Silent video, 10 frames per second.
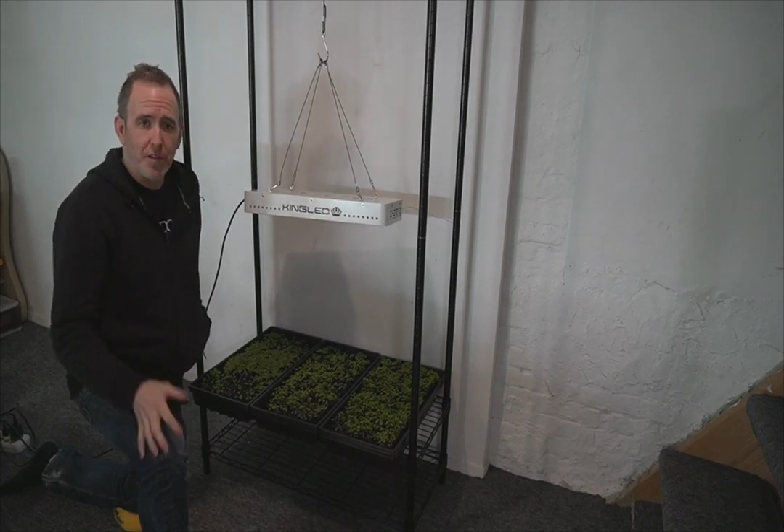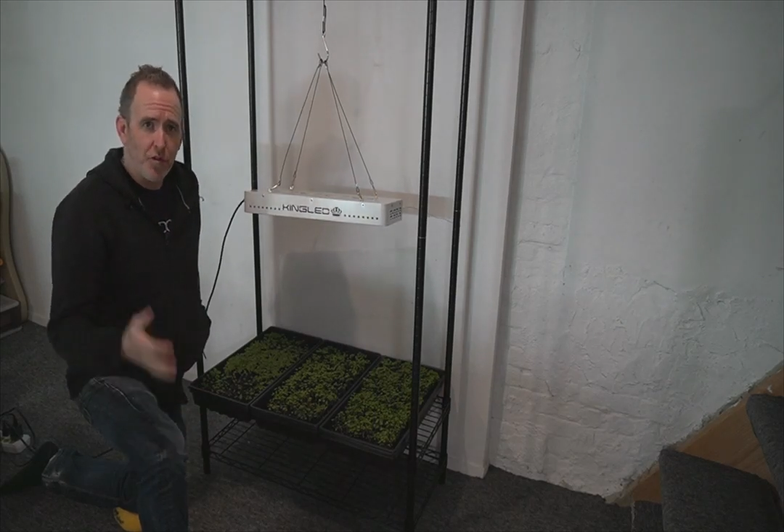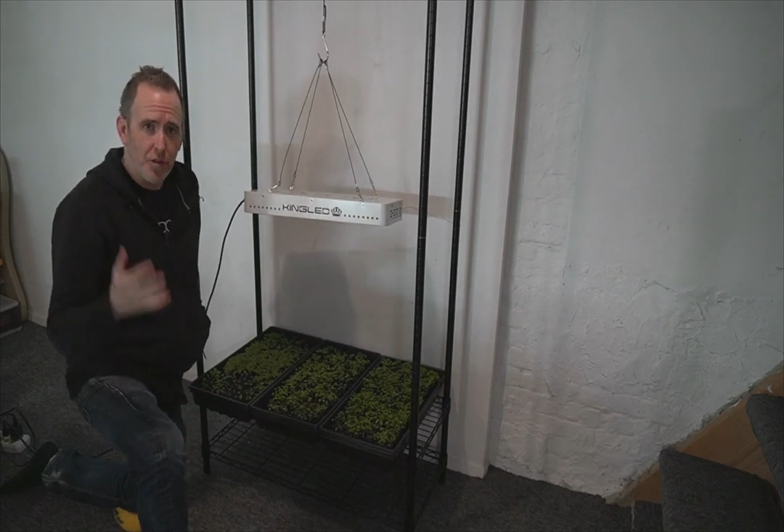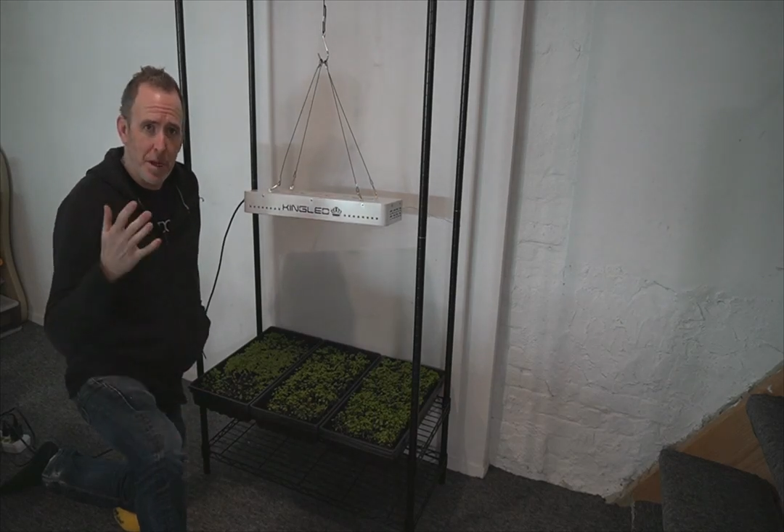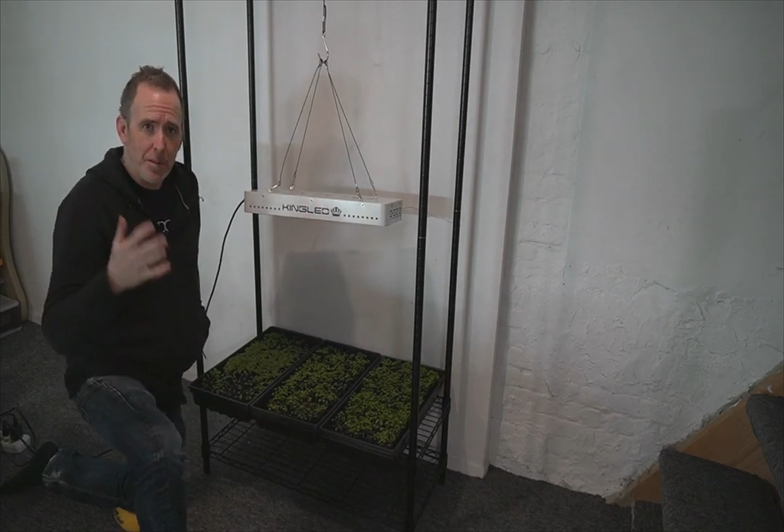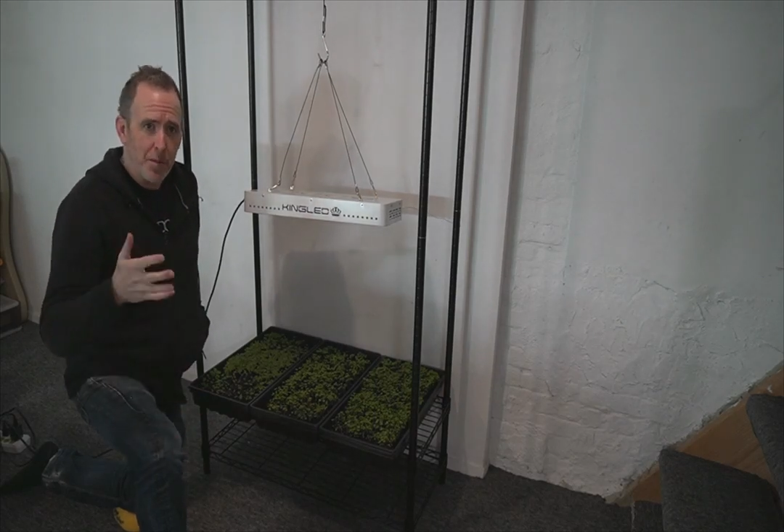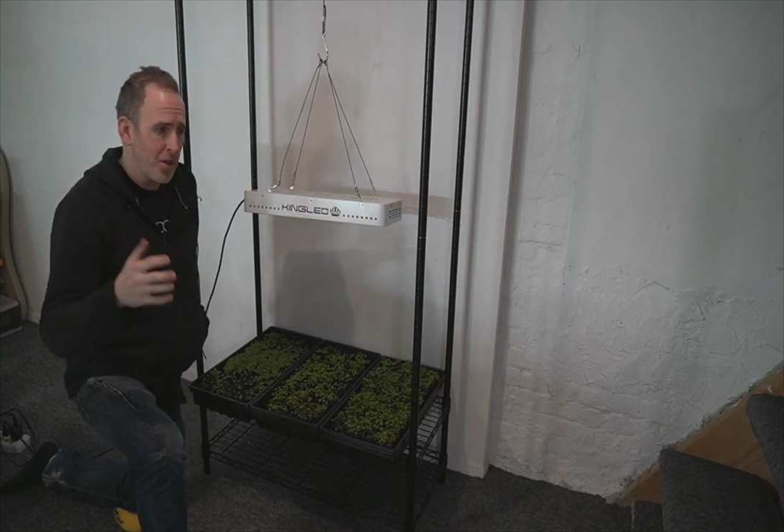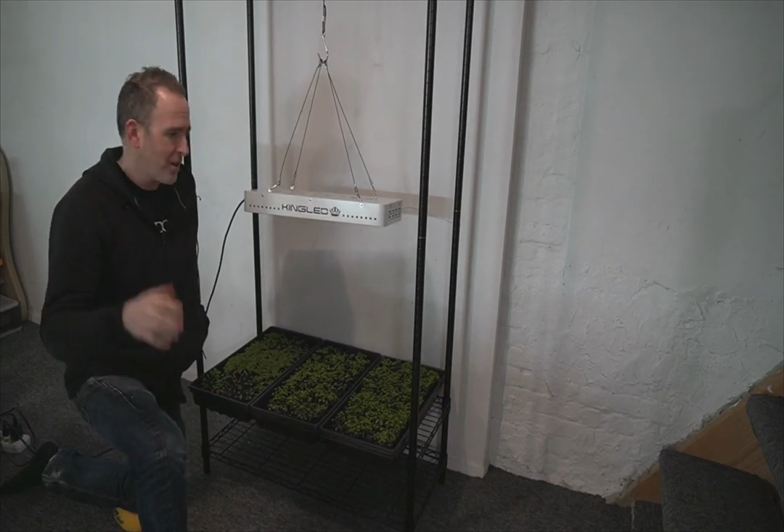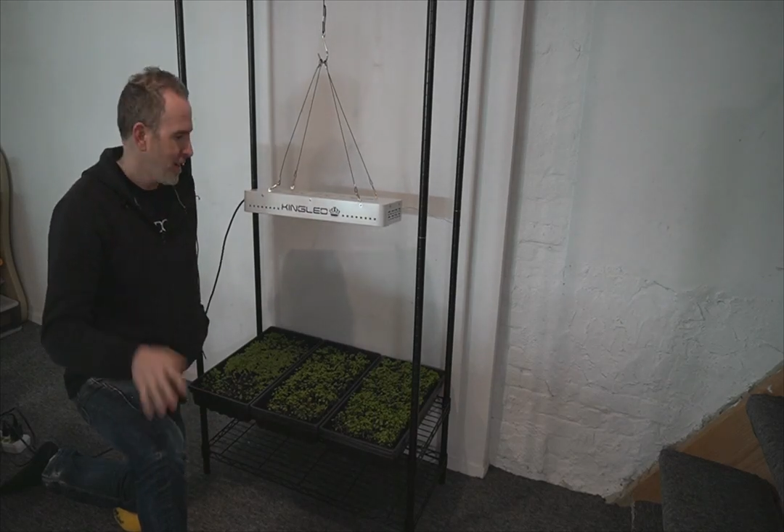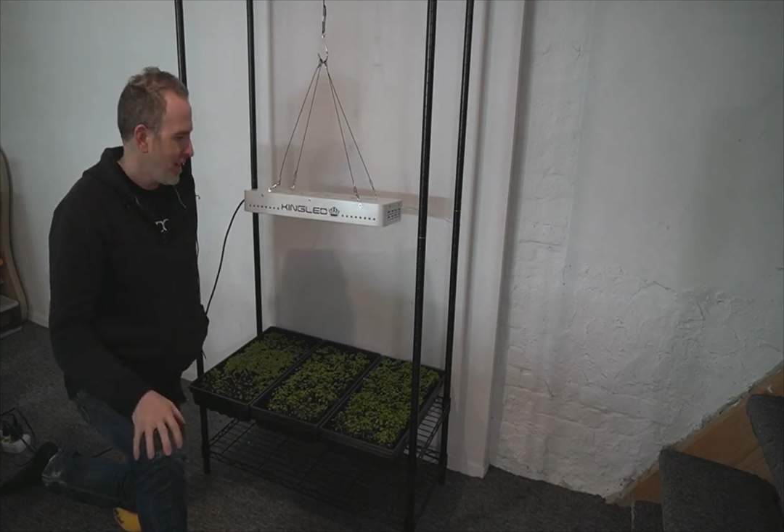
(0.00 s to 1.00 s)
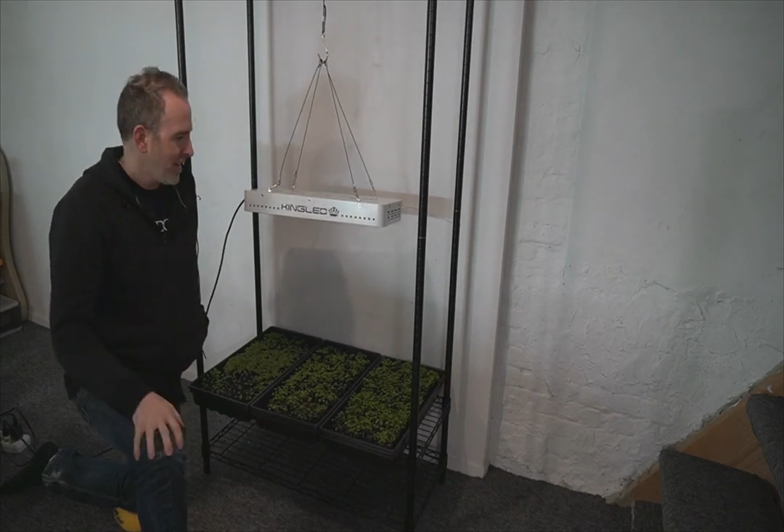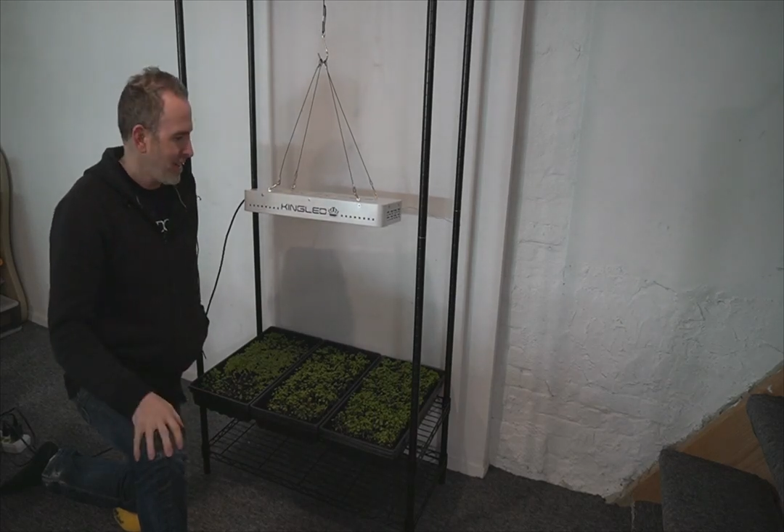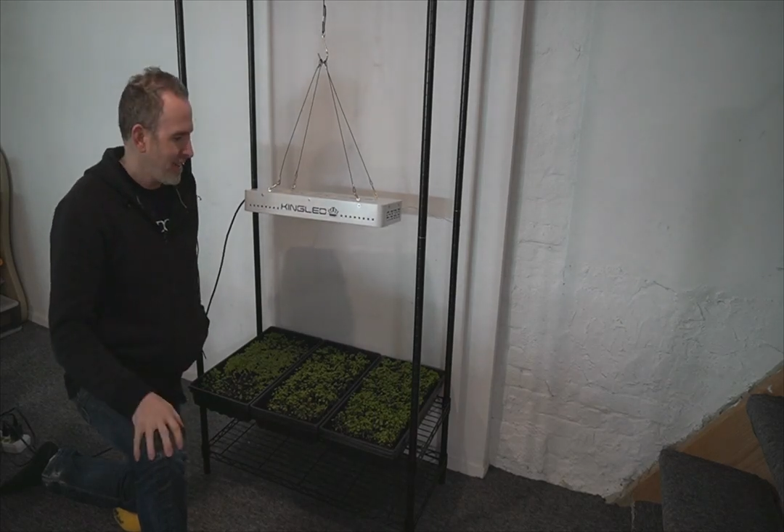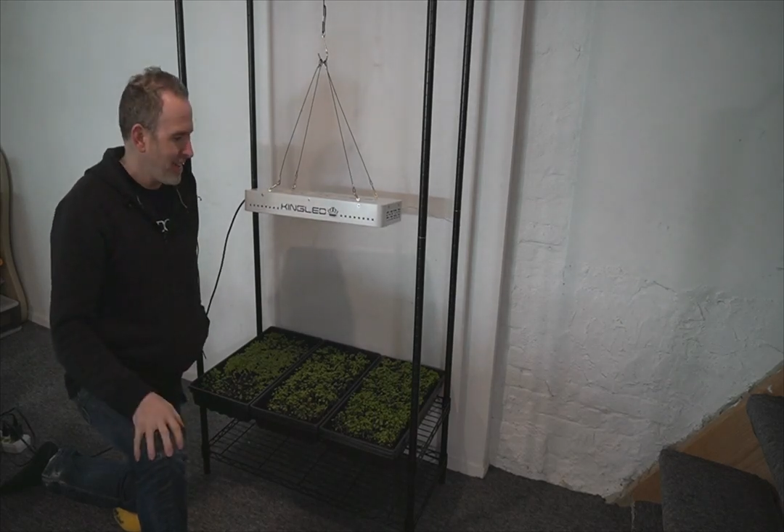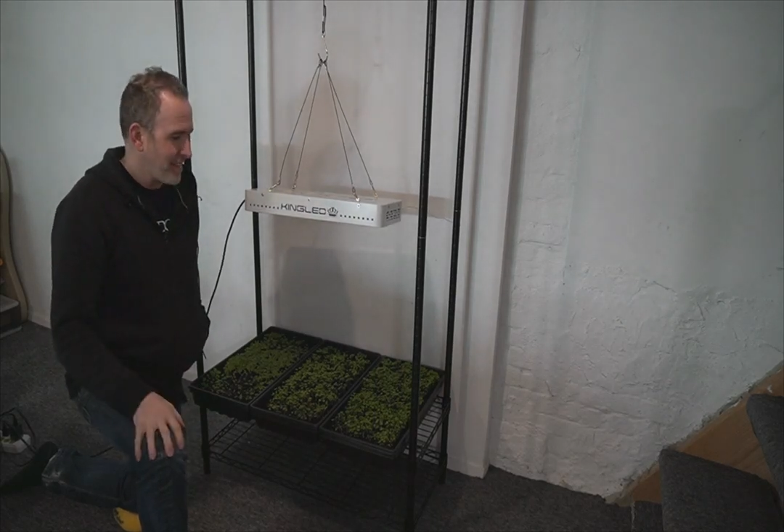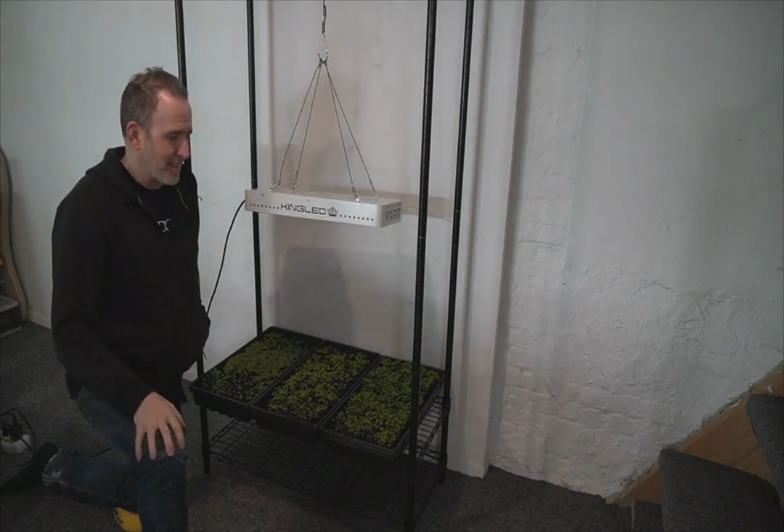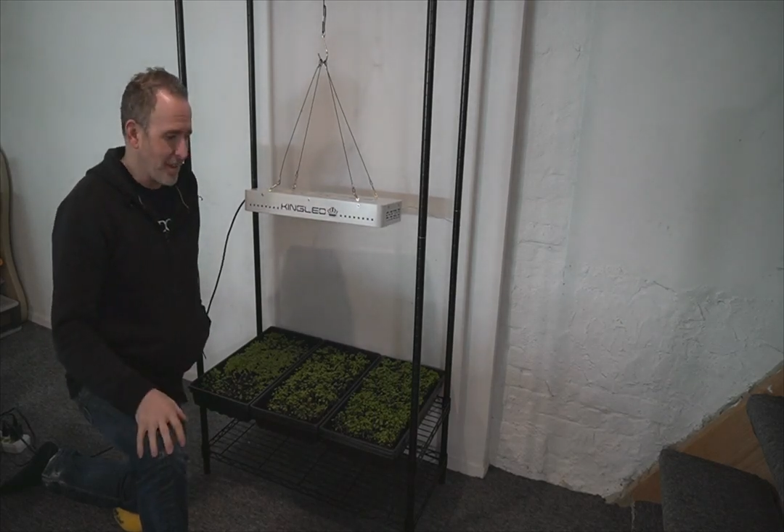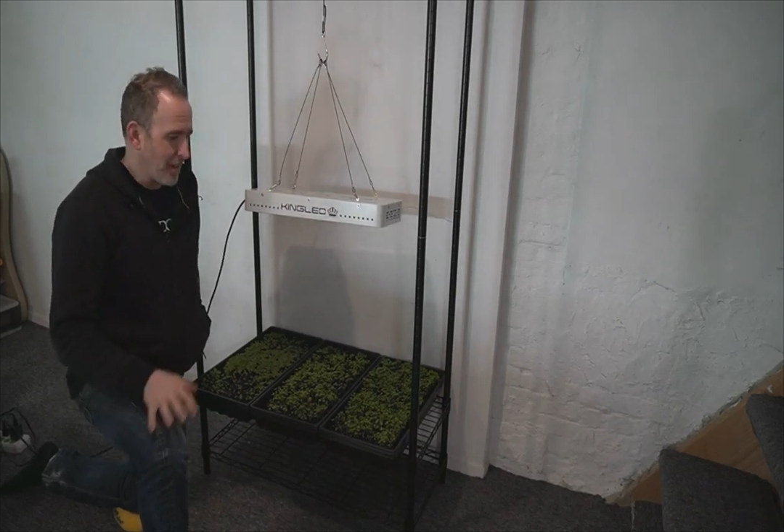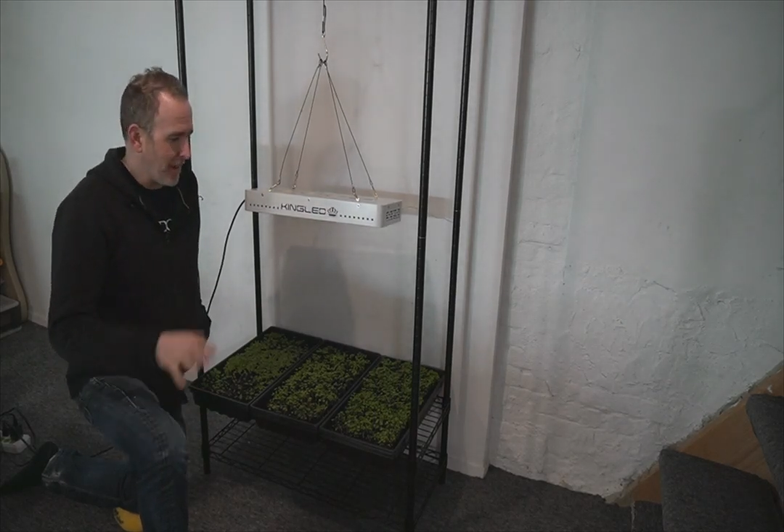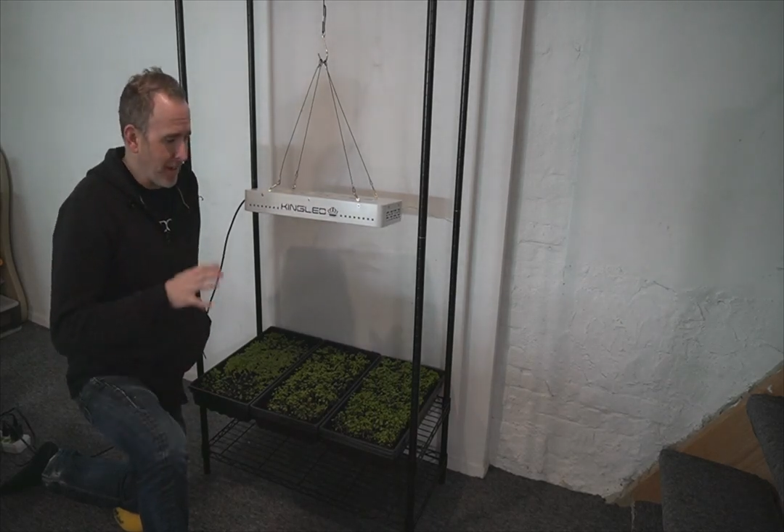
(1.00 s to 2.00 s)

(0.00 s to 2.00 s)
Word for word: Remember, this is a,